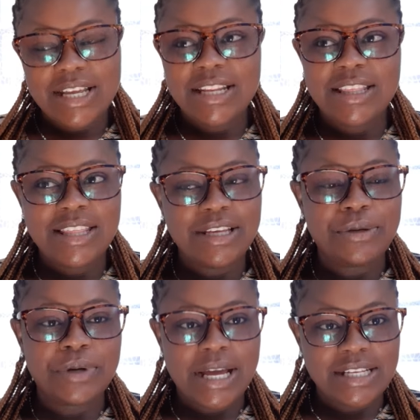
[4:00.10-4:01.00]
anything,
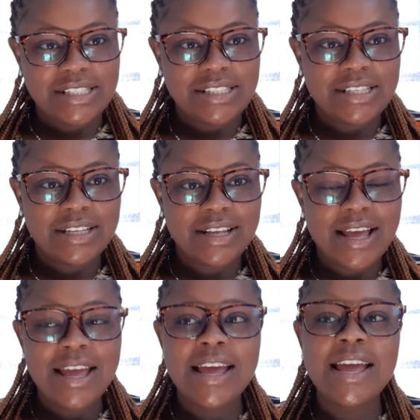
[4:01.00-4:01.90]
you guys.
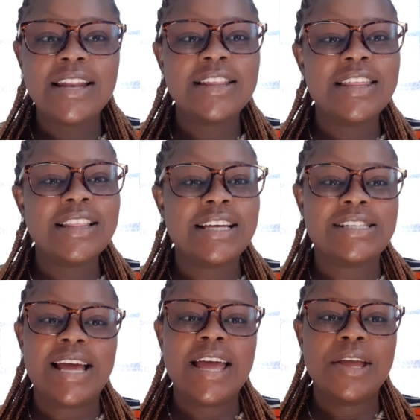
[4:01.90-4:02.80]
Anything
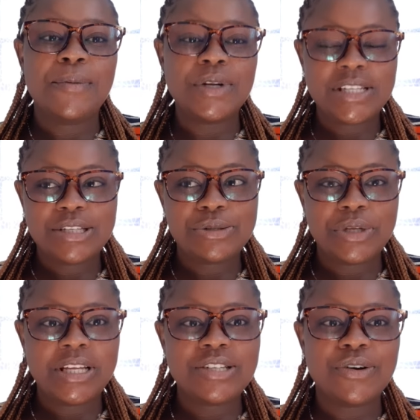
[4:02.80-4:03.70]
that I wanted to
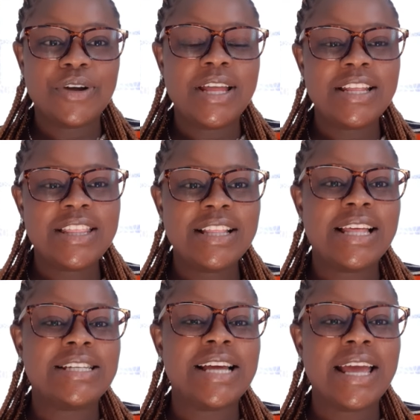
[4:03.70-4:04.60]
eat or anything
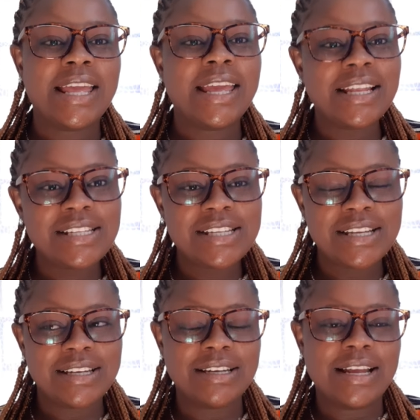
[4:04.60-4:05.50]
that I ate,
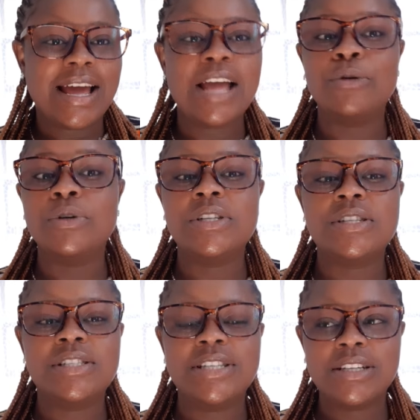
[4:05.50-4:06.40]
I would
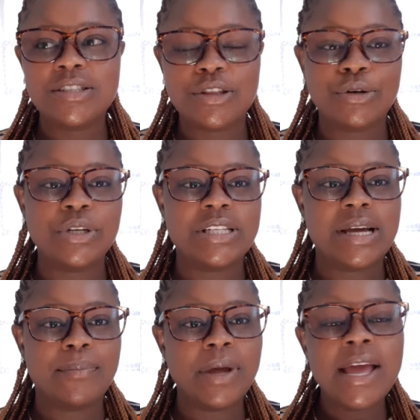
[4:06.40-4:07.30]
just throw it
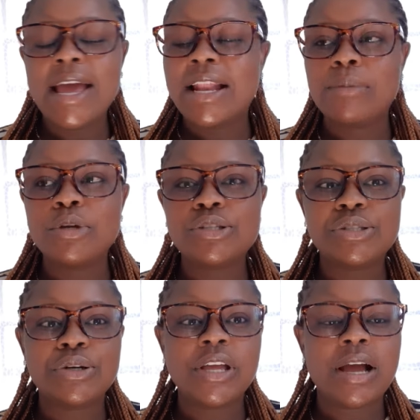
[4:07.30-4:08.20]
up. And I'm
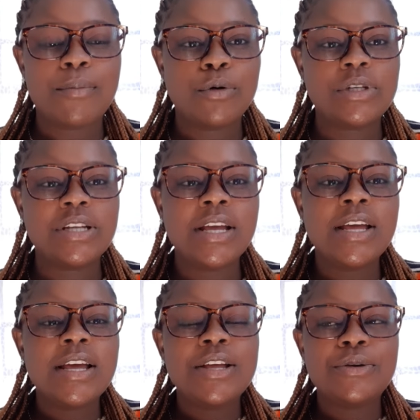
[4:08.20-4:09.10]
not talking about,
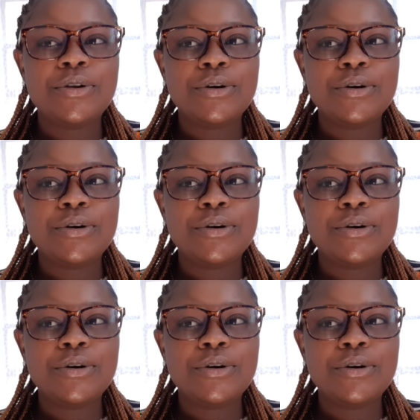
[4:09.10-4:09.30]
they